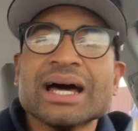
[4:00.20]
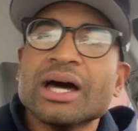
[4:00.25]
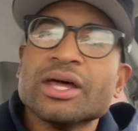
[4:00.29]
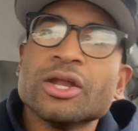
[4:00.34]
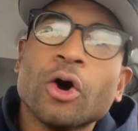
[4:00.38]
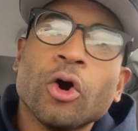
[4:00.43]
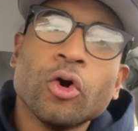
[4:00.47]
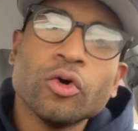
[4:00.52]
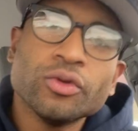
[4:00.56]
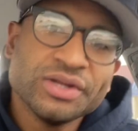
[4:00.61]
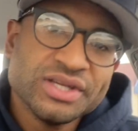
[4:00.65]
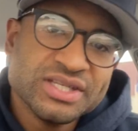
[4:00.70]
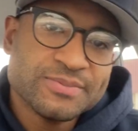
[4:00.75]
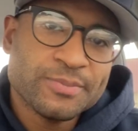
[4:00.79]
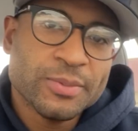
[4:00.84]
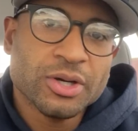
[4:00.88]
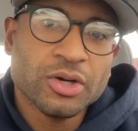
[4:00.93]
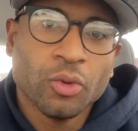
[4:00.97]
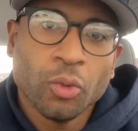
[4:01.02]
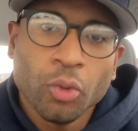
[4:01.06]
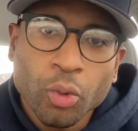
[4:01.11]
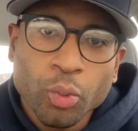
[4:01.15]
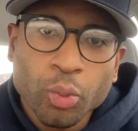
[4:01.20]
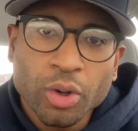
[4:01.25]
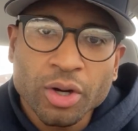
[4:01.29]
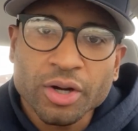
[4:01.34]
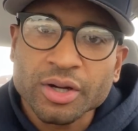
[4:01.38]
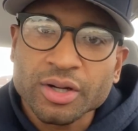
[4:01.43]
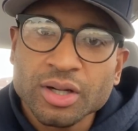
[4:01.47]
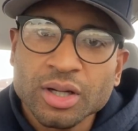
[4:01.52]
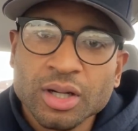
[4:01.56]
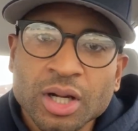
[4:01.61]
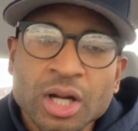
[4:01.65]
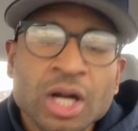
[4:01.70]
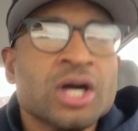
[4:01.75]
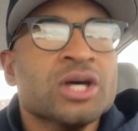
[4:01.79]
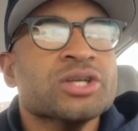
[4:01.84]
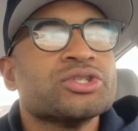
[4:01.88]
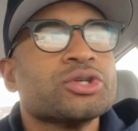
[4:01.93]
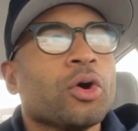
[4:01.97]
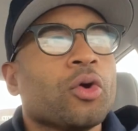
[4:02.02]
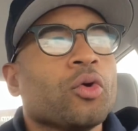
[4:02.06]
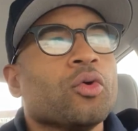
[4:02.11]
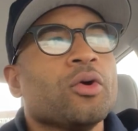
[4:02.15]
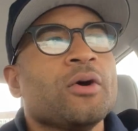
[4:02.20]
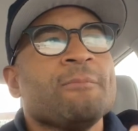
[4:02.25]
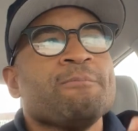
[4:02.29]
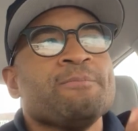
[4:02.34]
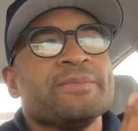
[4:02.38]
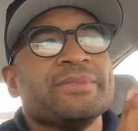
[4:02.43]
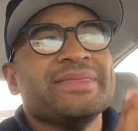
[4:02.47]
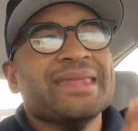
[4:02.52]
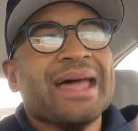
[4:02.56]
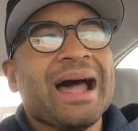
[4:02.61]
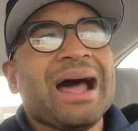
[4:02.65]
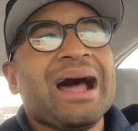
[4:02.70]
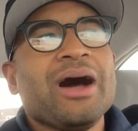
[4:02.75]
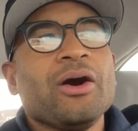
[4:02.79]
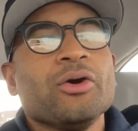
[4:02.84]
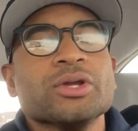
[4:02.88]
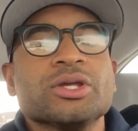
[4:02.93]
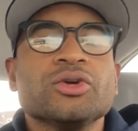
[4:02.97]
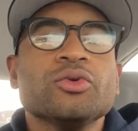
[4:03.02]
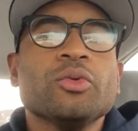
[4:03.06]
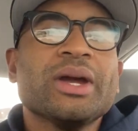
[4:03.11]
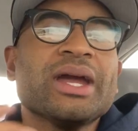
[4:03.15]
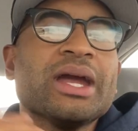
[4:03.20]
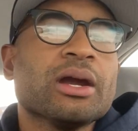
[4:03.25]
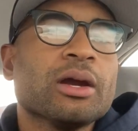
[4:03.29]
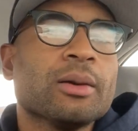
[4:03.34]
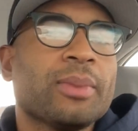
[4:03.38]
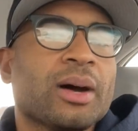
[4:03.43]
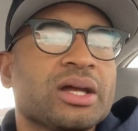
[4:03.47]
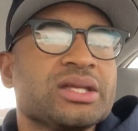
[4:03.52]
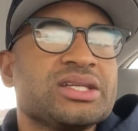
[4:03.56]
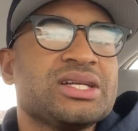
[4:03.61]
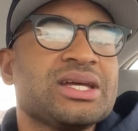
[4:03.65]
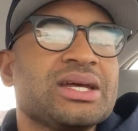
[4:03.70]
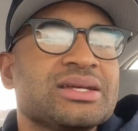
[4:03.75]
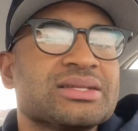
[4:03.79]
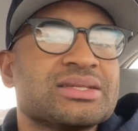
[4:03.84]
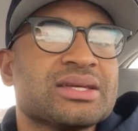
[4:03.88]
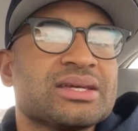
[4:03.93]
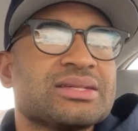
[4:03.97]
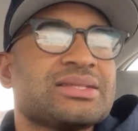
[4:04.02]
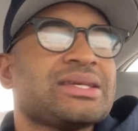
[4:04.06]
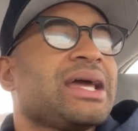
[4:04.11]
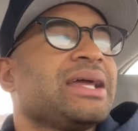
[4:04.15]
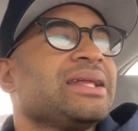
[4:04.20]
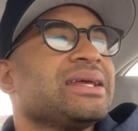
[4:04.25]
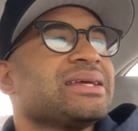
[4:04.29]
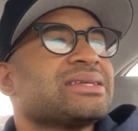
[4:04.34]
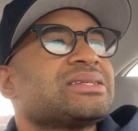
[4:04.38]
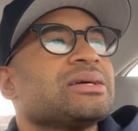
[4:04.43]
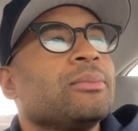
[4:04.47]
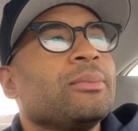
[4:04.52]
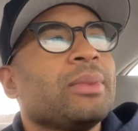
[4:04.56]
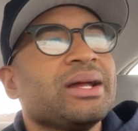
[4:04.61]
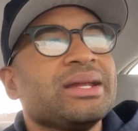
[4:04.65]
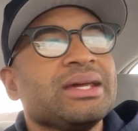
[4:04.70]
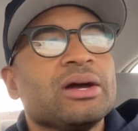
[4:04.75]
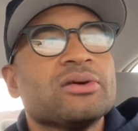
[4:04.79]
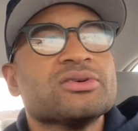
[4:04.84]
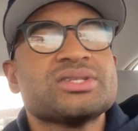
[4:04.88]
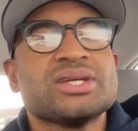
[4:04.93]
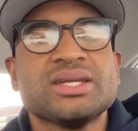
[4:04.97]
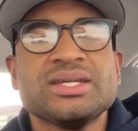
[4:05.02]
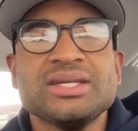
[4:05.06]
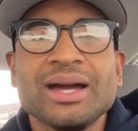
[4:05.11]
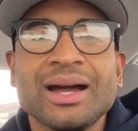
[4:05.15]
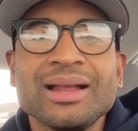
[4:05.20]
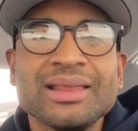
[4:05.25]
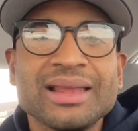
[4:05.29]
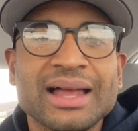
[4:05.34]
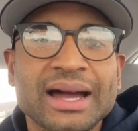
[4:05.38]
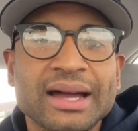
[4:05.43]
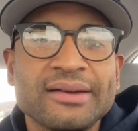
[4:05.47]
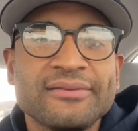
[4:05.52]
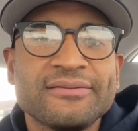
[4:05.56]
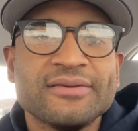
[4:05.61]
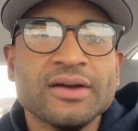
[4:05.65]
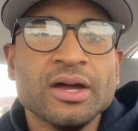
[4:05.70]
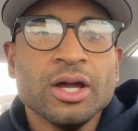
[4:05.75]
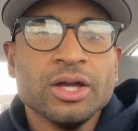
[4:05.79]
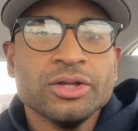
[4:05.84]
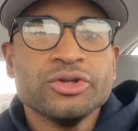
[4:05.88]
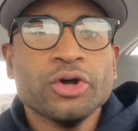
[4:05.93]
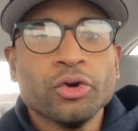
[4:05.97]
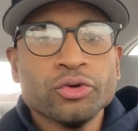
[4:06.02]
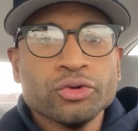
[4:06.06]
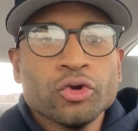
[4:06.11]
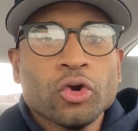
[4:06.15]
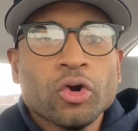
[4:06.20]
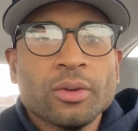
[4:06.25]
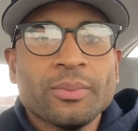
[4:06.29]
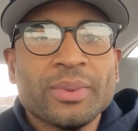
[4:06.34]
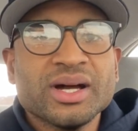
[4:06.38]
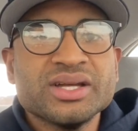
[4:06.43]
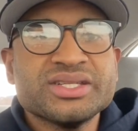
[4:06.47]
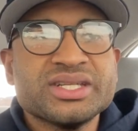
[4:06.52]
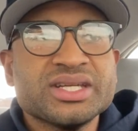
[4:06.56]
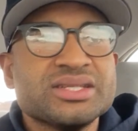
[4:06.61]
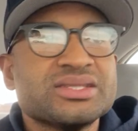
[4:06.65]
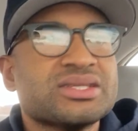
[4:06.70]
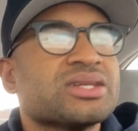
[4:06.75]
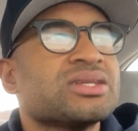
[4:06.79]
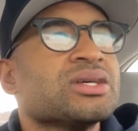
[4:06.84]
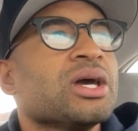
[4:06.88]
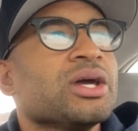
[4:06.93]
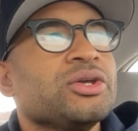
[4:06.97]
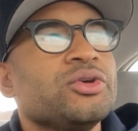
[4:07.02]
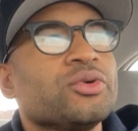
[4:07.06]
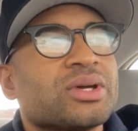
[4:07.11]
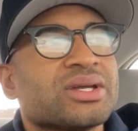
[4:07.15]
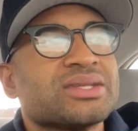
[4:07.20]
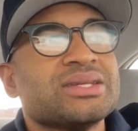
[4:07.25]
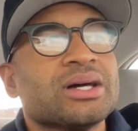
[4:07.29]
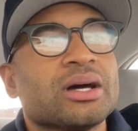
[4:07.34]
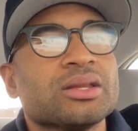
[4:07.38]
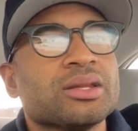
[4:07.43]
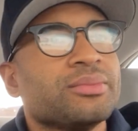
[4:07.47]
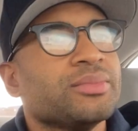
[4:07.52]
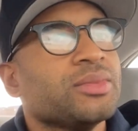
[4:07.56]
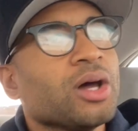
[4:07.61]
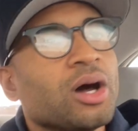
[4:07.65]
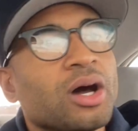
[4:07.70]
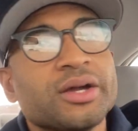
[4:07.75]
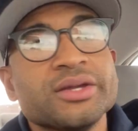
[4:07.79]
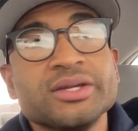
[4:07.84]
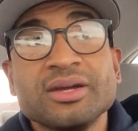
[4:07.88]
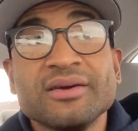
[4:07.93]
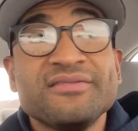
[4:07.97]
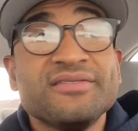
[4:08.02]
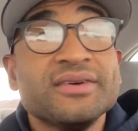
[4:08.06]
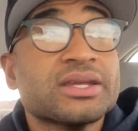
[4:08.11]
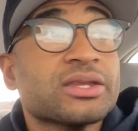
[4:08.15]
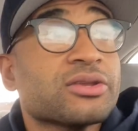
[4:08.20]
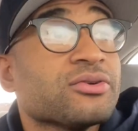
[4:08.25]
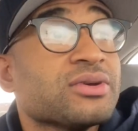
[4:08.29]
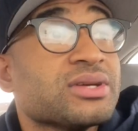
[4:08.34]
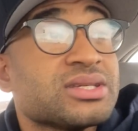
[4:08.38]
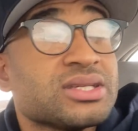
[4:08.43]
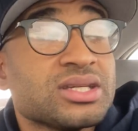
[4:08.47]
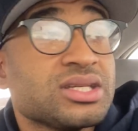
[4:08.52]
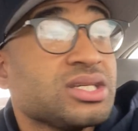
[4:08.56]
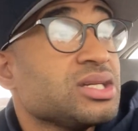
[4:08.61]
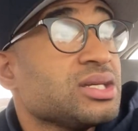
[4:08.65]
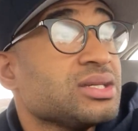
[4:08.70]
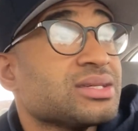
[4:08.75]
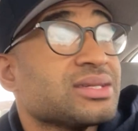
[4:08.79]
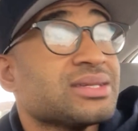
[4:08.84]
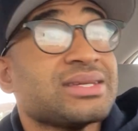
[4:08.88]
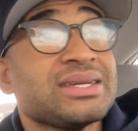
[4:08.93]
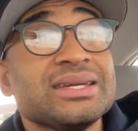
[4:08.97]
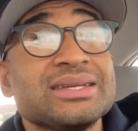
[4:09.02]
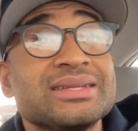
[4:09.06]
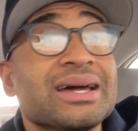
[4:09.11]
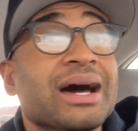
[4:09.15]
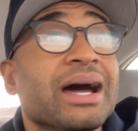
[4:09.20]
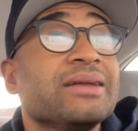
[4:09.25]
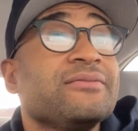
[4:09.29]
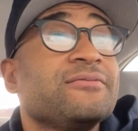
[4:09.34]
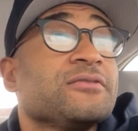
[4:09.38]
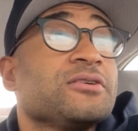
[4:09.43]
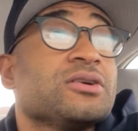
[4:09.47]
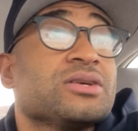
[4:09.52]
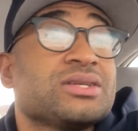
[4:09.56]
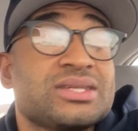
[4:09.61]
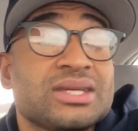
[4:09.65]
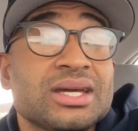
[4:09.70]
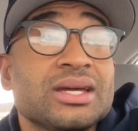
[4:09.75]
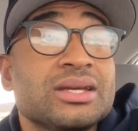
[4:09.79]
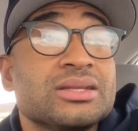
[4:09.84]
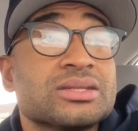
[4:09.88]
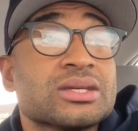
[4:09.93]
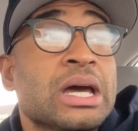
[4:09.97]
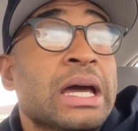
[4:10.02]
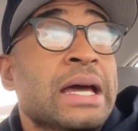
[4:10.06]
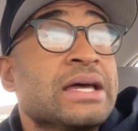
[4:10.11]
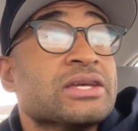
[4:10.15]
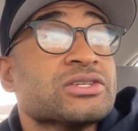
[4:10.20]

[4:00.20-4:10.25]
how the Holy Spirit will work. So now you hear about Jesus and then somebody else in your life don't know about Jesus, you could tell them, nah, your victory is in Jesus. He died for your sins.